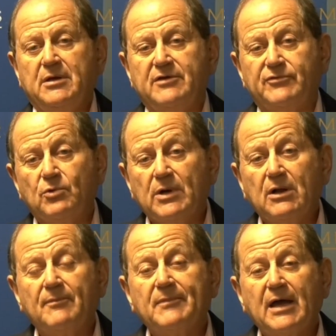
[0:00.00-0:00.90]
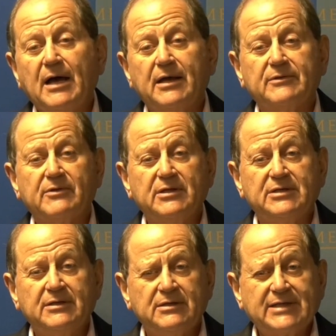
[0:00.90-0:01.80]
if you will, on the
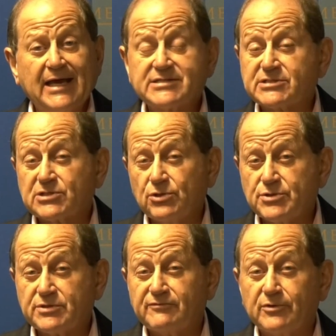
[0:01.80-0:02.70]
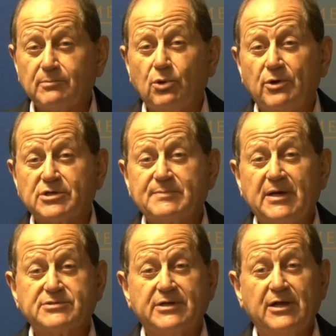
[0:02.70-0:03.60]
tax exclusion for employer
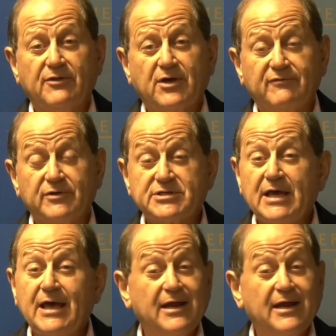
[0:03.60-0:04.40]
sponsored health coverage,